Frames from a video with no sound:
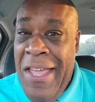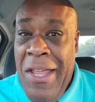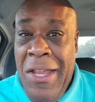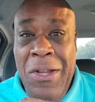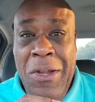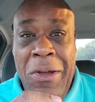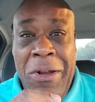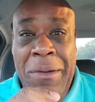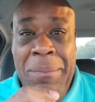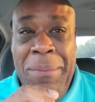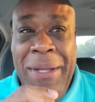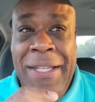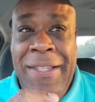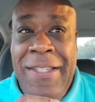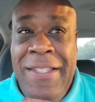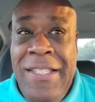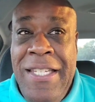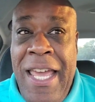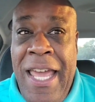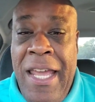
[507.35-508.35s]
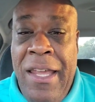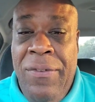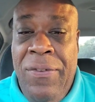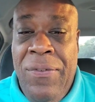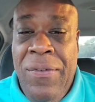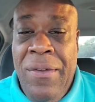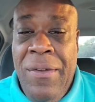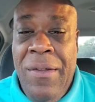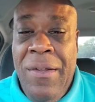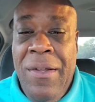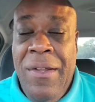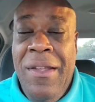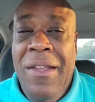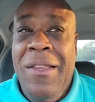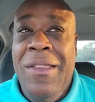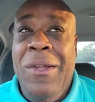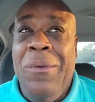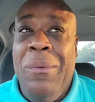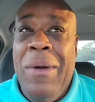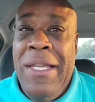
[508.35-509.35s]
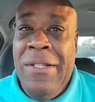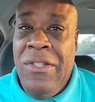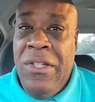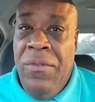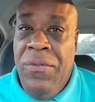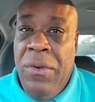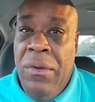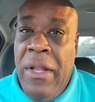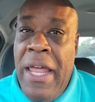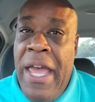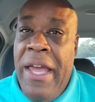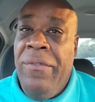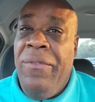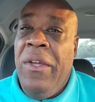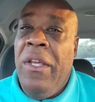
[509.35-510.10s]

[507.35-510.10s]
you're going to be safe the rest of your life.